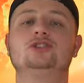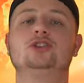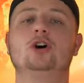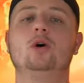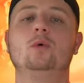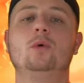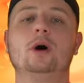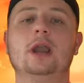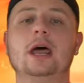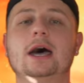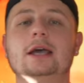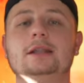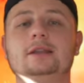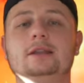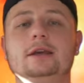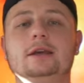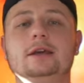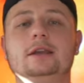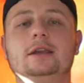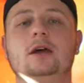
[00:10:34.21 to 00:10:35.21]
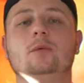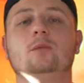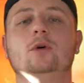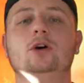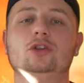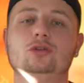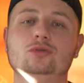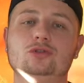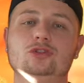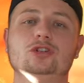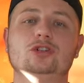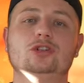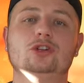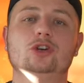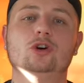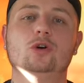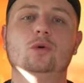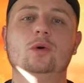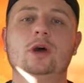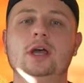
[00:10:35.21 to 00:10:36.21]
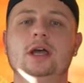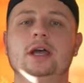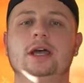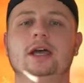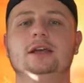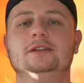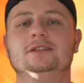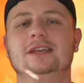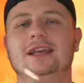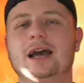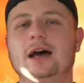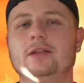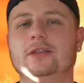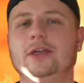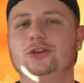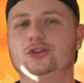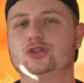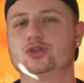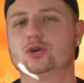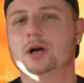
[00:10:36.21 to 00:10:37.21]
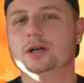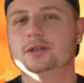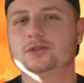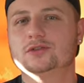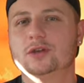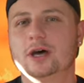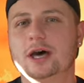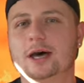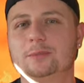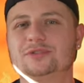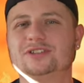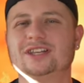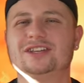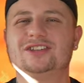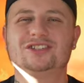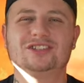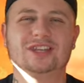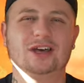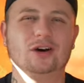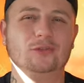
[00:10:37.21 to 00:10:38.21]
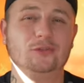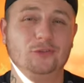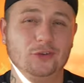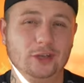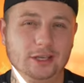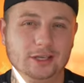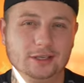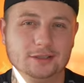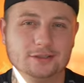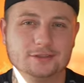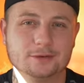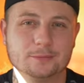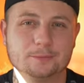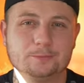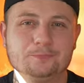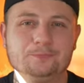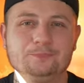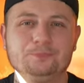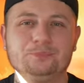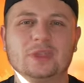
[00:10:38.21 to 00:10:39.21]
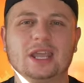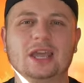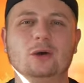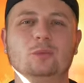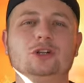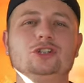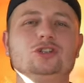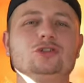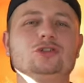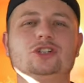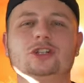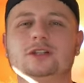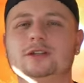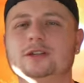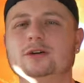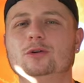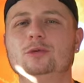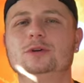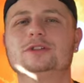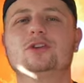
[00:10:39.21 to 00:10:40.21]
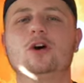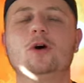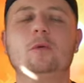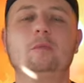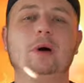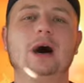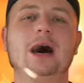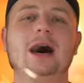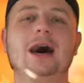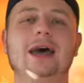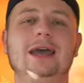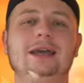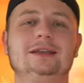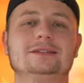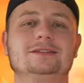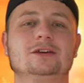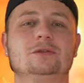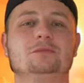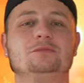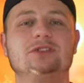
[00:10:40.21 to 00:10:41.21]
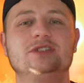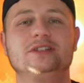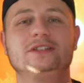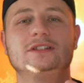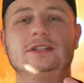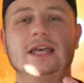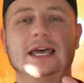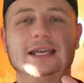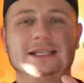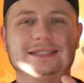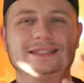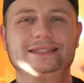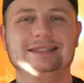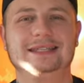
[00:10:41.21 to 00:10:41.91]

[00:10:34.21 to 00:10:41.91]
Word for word: So what I did and what you should do is they got like truck stops that sell fittings. And what you should do is go buy some like